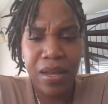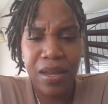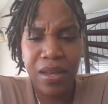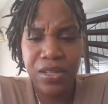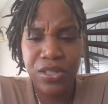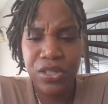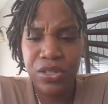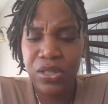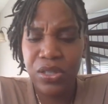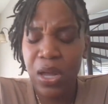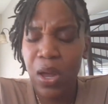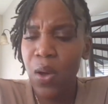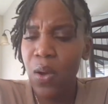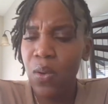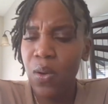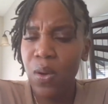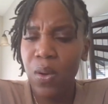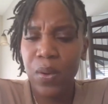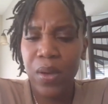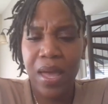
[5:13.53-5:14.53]
And she's like,
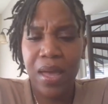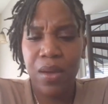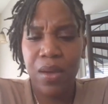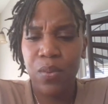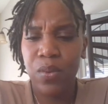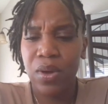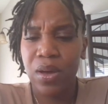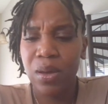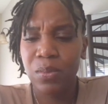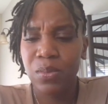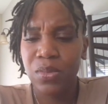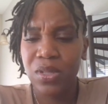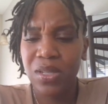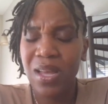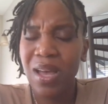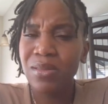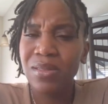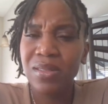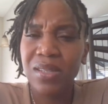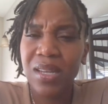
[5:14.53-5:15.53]
oh, okay, well, I'm
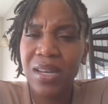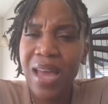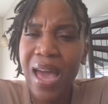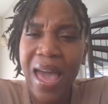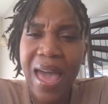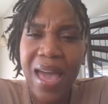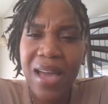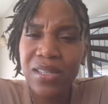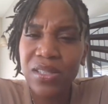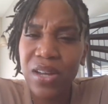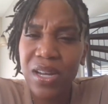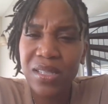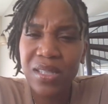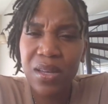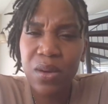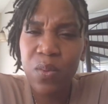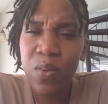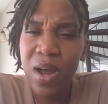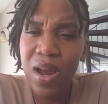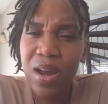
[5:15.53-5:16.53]
just, I was, and I asked her, I
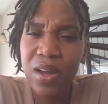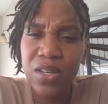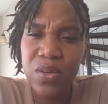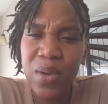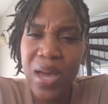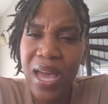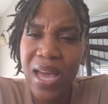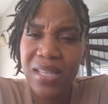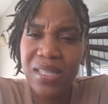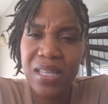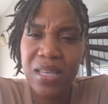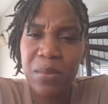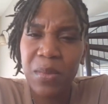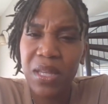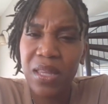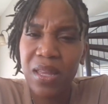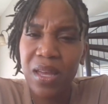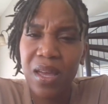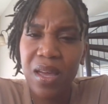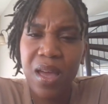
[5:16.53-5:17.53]
said, why are you asking
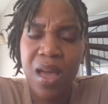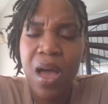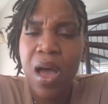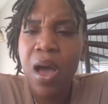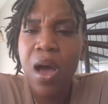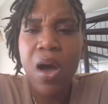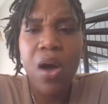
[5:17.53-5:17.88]
me that?